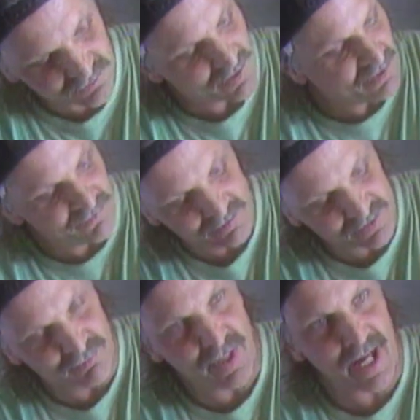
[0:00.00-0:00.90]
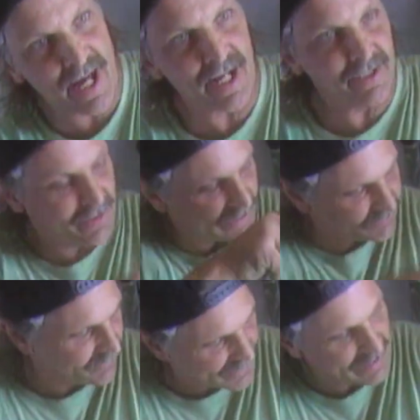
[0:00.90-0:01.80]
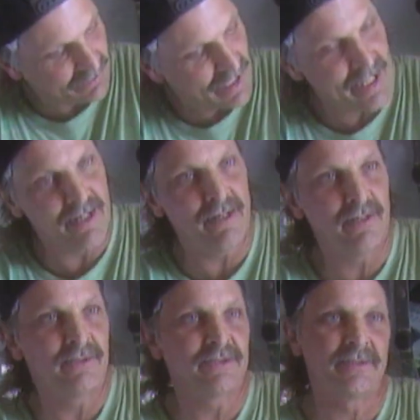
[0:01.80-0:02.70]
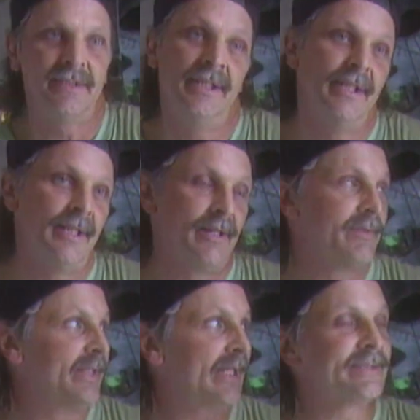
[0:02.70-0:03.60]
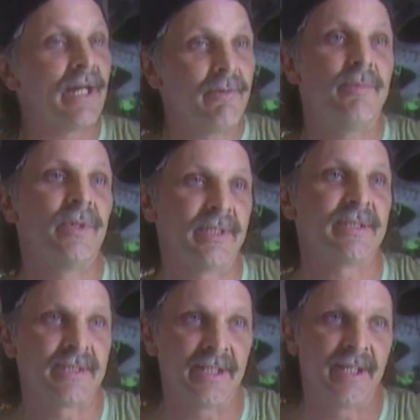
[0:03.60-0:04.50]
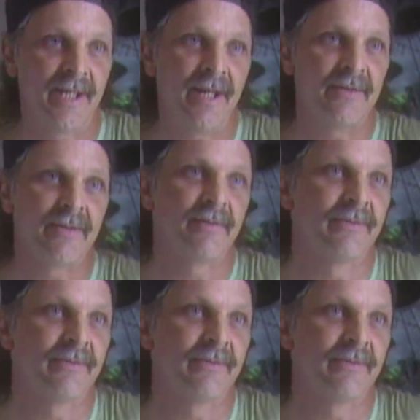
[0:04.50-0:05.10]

12 rivets back, and that's where that line goes. And, I mean, that's how we put this thing together.